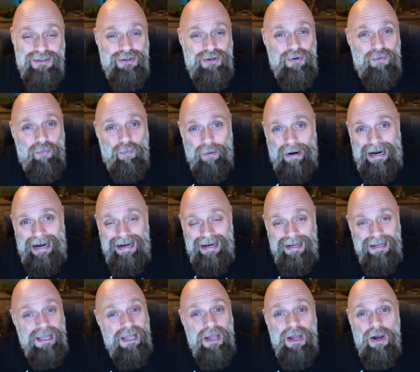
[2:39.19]
to
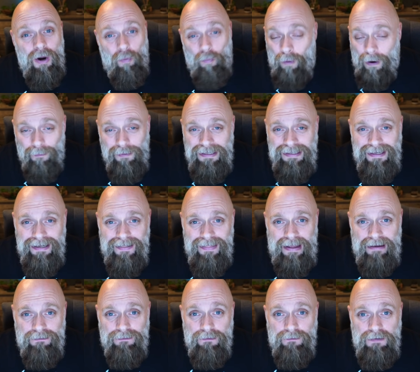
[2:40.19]
why what we did in
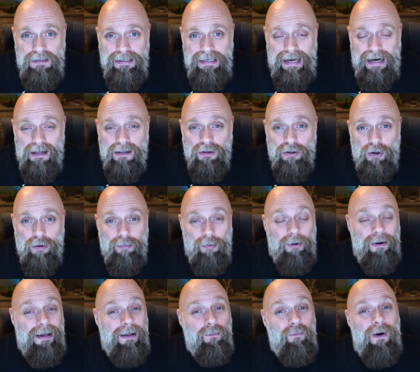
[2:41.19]
that 50-gallon
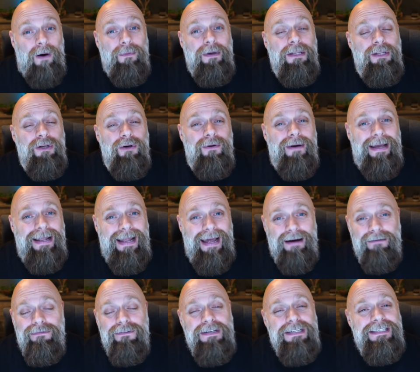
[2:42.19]
lowboy and what we do in
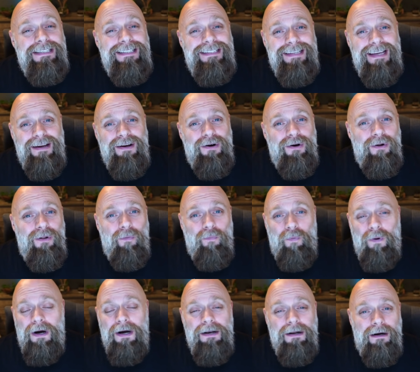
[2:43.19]
every single
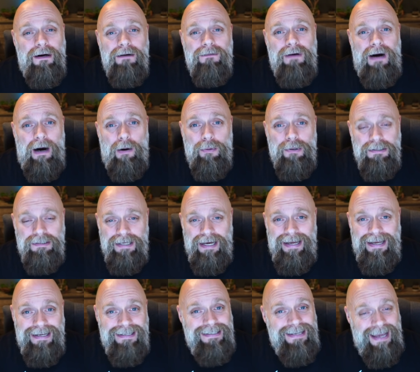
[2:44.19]
one of our
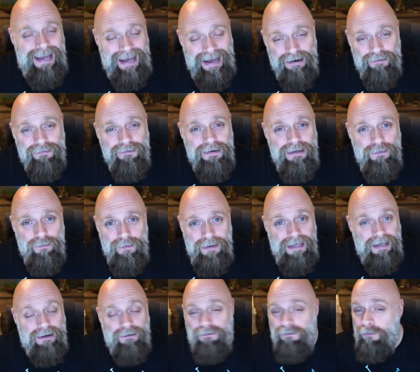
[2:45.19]
tanks every
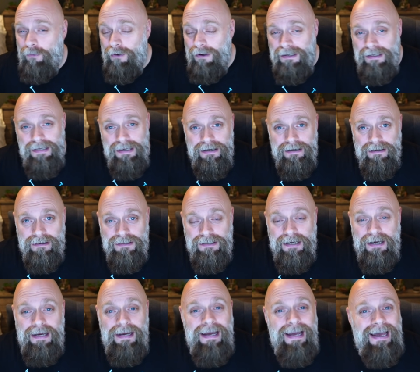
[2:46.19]
week for years
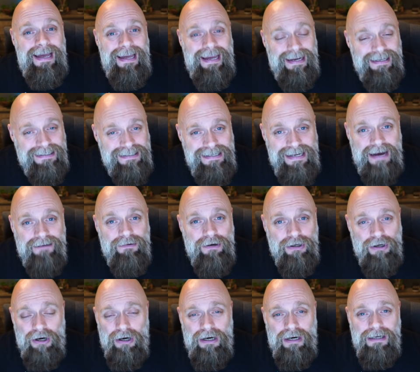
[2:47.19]
has never
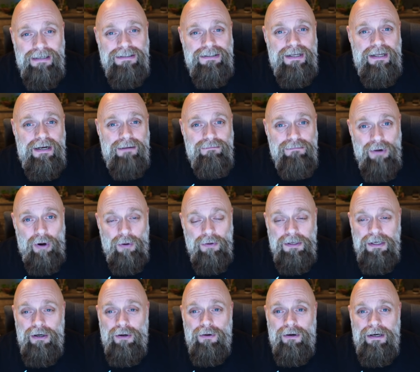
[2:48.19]
caused an
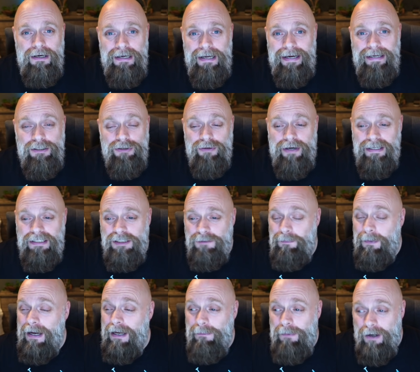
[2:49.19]
ammonia or a nitrite
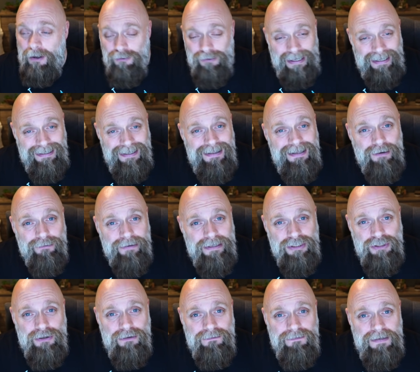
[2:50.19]
spike, because when I did the
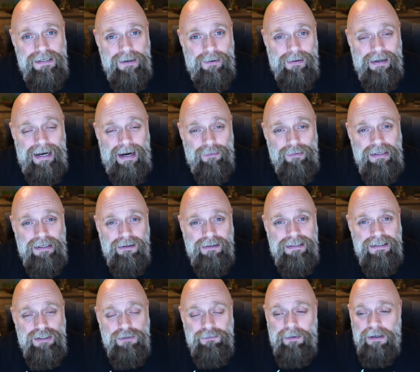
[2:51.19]
original video on how we
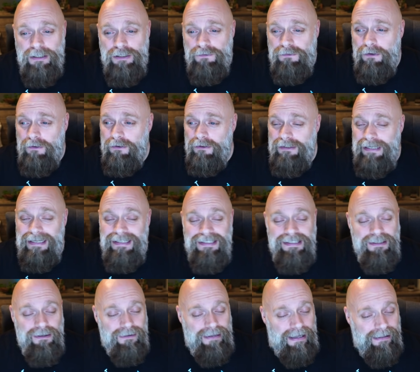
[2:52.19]
clean sponge filters, I
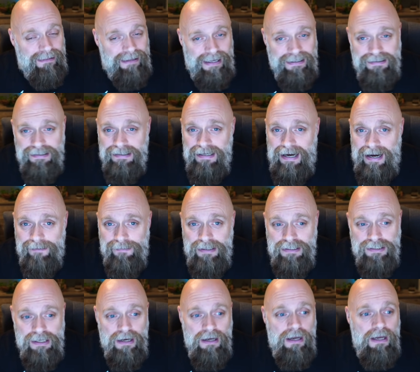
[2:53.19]
still got lots of
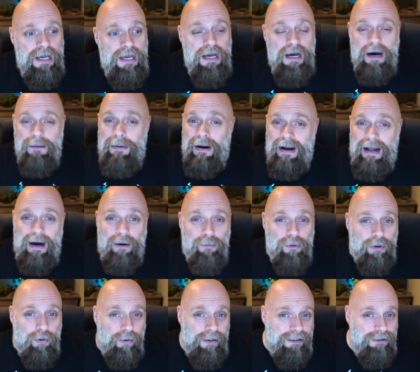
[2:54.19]
comments about how
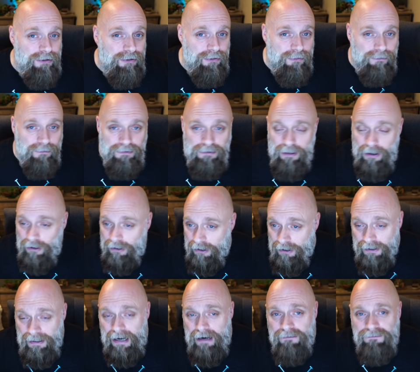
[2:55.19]
we're going to
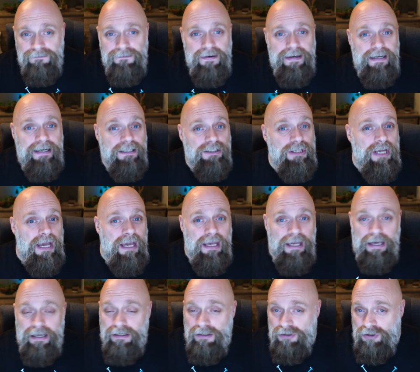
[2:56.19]
hurt our fish
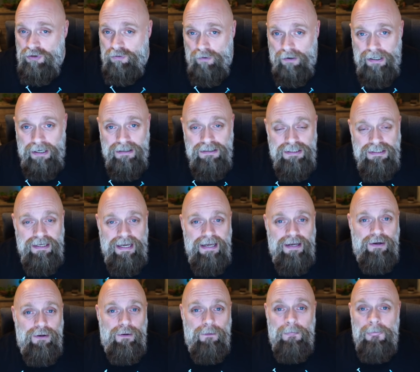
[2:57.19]
and destroy our
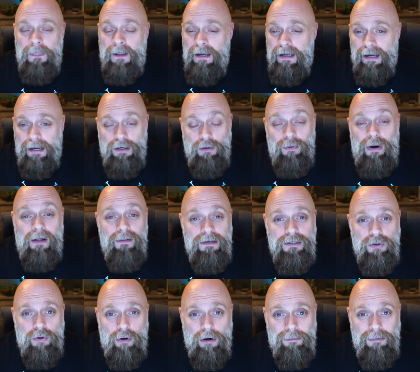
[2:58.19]
cycle and do all
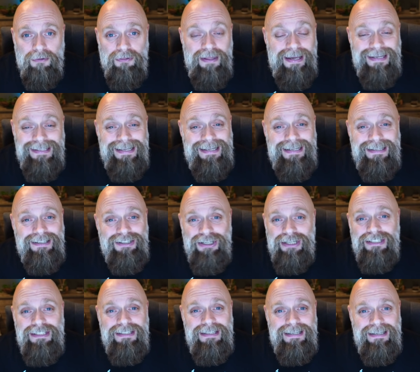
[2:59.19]
these horrible things, and it
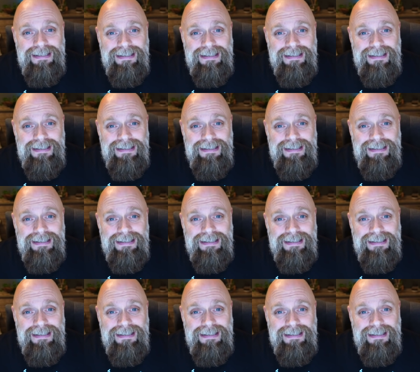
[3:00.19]
just